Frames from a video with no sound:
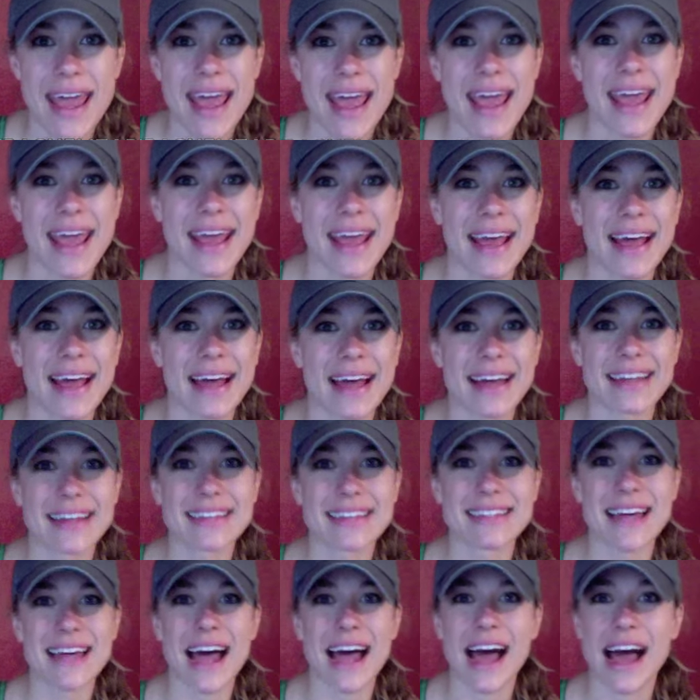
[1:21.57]

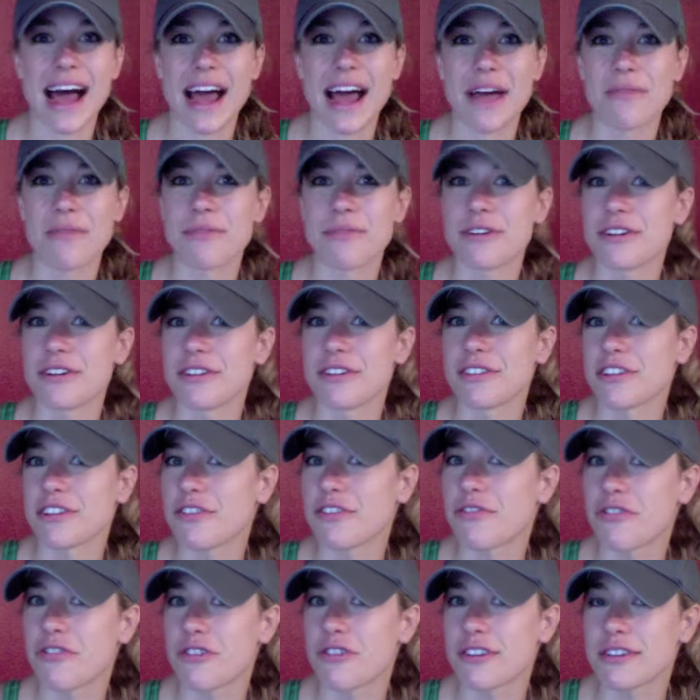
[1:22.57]
And I will look
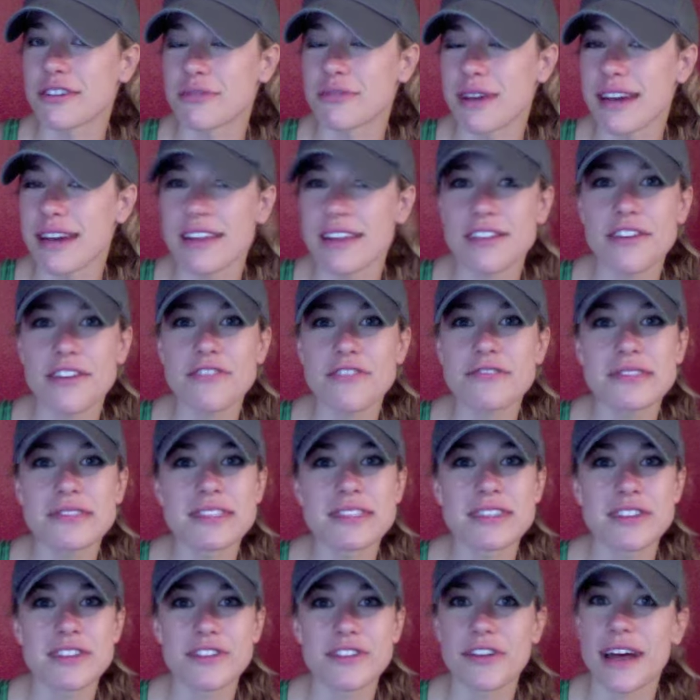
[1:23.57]
forward to reading
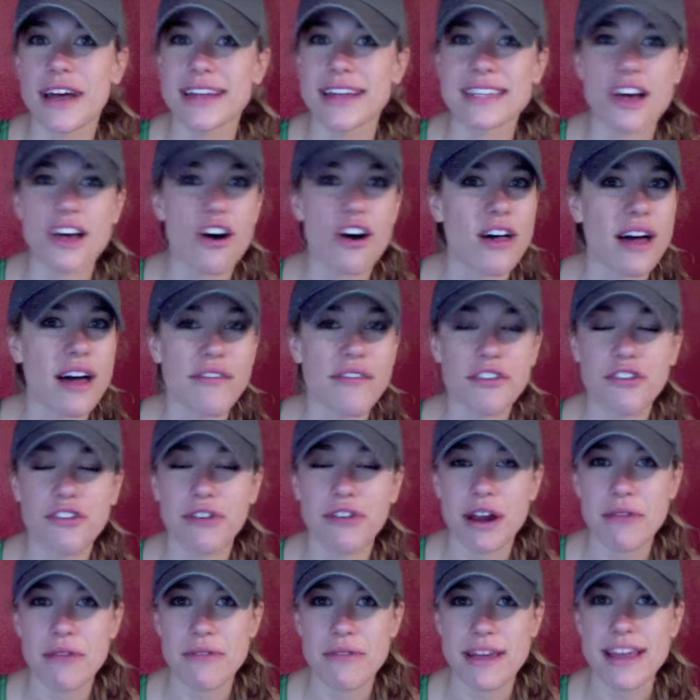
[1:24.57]
those. You guys all have a
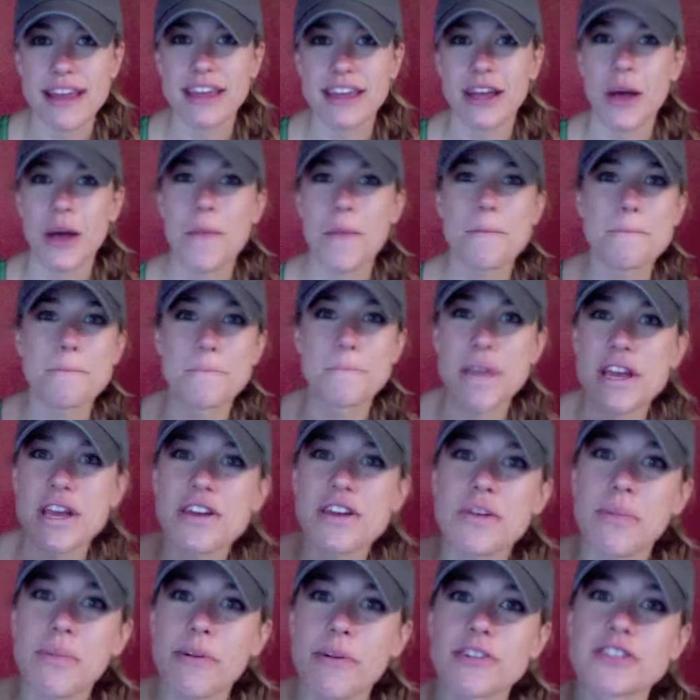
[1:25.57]
great week. Beat
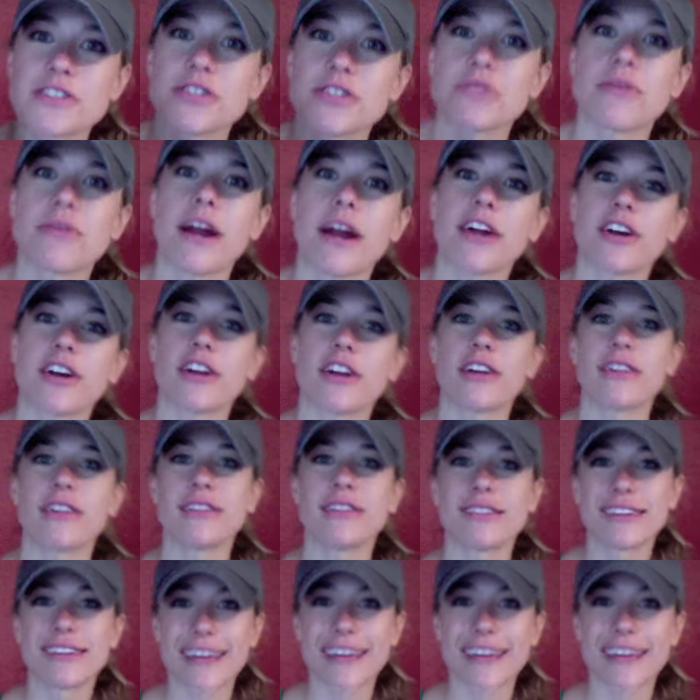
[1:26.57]
your personal record.